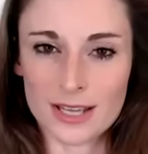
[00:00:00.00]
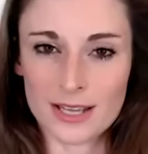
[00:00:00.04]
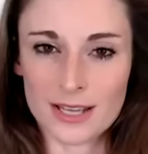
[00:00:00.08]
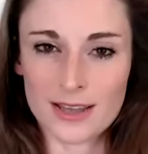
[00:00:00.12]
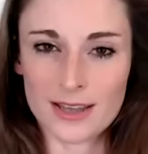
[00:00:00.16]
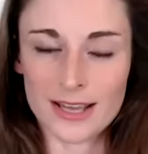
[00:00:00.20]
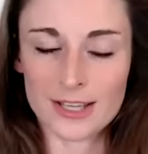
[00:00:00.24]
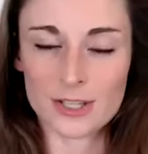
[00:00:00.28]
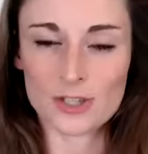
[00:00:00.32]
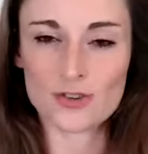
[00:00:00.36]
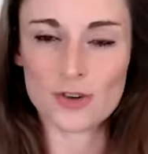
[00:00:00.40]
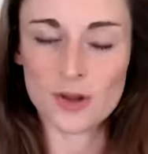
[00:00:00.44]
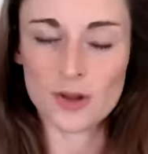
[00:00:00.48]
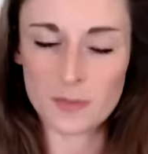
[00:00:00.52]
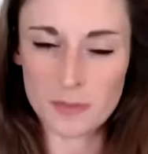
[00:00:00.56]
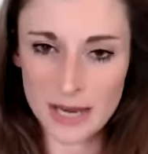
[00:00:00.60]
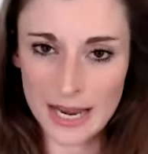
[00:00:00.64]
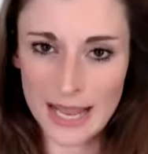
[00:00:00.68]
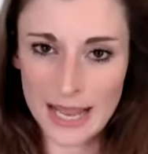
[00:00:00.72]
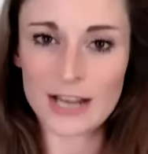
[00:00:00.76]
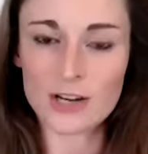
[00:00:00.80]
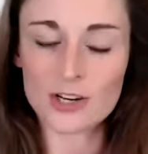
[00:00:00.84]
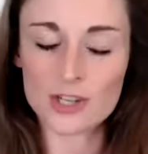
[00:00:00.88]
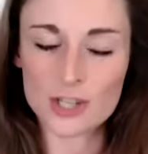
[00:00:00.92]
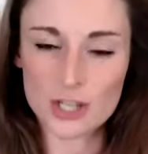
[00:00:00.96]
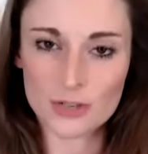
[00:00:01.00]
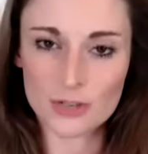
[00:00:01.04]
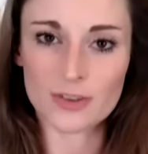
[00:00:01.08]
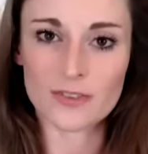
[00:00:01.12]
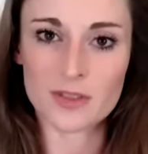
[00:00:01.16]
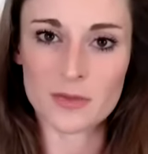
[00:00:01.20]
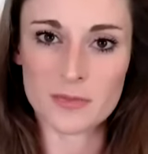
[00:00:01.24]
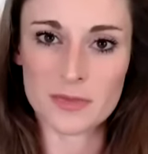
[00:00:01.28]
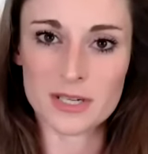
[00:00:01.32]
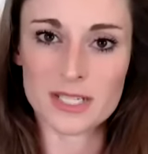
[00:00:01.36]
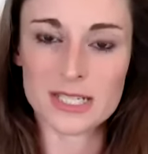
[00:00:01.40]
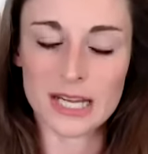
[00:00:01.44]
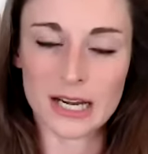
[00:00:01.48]
extreme nature of
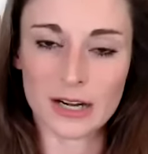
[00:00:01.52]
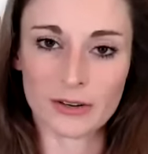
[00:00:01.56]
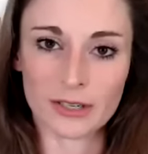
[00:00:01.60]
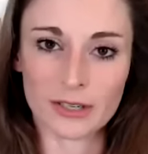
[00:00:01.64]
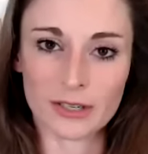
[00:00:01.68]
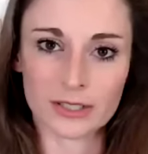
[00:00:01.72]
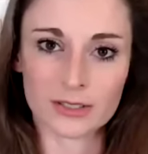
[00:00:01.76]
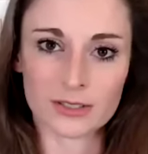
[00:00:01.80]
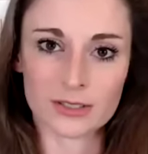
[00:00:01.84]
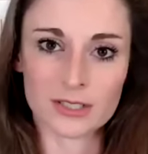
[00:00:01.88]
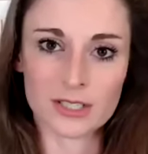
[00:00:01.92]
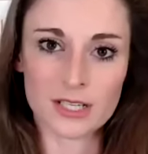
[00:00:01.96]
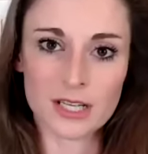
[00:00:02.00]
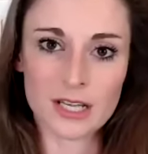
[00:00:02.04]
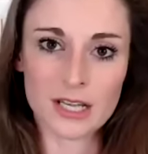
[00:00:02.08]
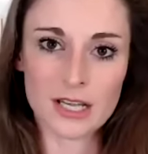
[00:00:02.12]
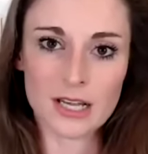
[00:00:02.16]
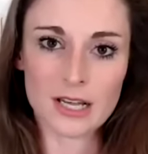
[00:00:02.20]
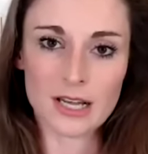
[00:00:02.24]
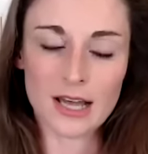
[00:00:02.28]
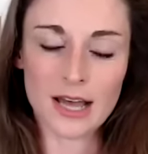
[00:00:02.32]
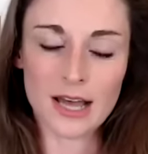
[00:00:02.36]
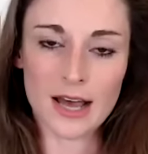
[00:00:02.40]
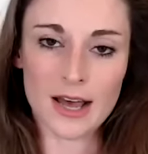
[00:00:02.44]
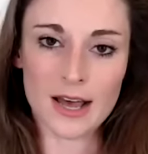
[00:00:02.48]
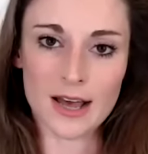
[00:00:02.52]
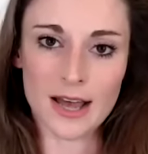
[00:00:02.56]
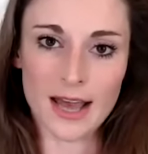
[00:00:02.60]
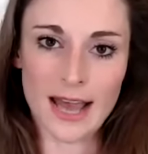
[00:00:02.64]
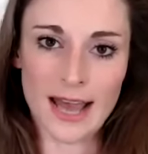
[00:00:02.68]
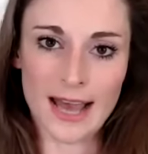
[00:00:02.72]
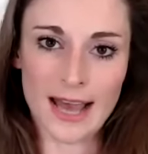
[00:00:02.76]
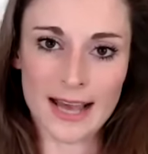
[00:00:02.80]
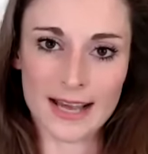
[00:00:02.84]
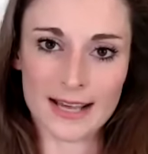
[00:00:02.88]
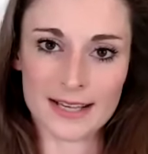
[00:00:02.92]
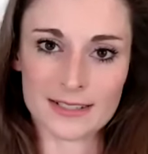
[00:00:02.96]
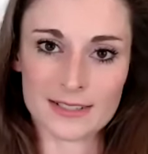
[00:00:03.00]
the material,
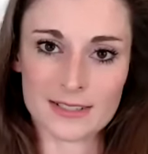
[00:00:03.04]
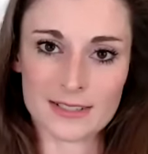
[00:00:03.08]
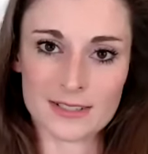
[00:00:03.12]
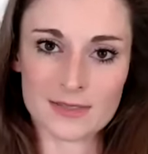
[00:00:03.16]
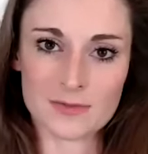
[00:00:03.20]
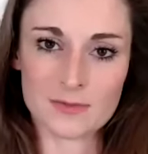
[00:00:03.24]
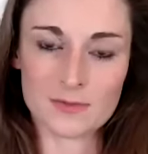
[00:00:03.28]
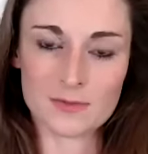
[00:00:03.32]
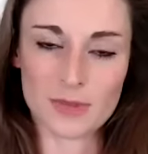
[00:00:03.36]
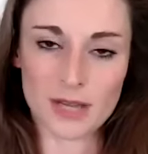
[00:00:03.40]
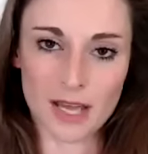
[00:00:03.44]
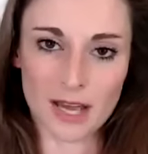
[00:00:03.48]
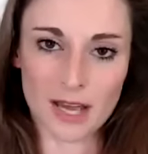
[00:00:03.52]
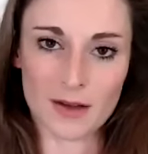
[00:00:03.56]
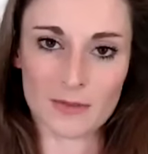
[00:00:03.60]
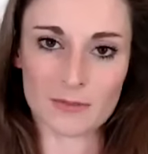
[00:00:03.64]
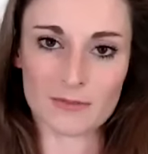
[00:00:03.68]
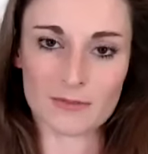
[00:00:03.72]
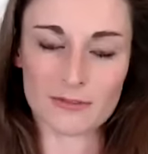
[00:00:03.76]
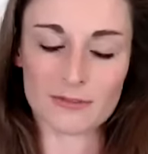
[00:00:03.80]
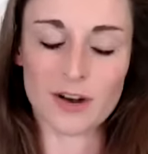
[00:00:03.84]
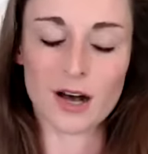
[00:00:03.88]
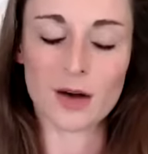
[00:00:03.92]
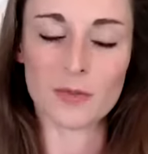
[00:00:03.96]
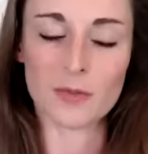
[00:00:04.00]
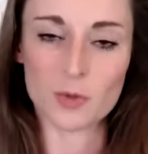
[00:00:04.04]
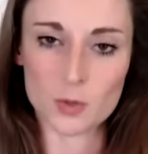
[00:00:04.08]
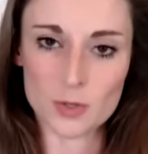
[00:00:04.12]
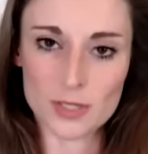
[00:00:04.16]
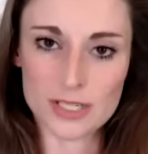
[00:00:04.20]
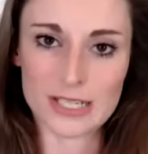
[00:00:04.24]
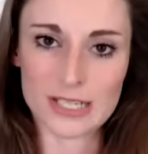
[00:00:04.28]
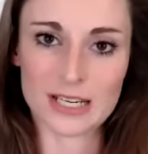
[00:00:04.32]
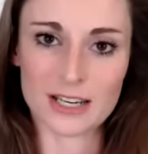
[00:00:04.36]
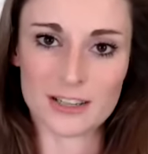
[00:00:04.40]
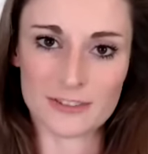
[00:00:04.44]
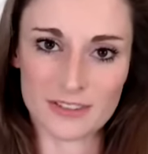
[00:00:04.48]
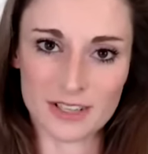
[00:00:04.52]
has become far more
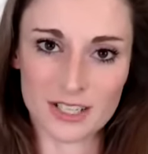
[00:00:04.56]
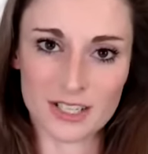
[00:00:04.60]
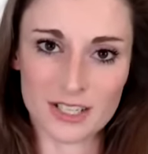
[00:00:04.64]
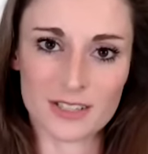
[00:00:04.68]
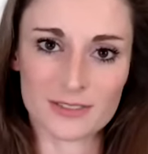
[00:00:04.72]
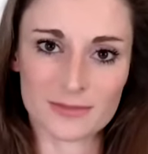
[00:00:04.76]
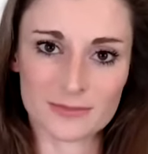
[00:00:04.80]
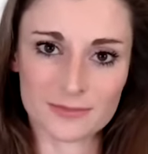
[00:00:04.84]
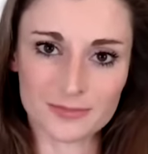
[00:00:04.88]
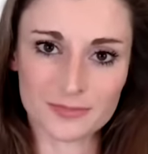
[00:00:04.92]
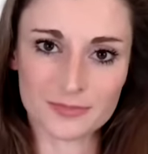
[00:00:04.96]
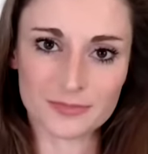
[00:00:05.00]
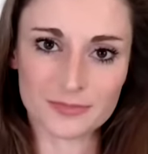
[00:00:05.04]
significant.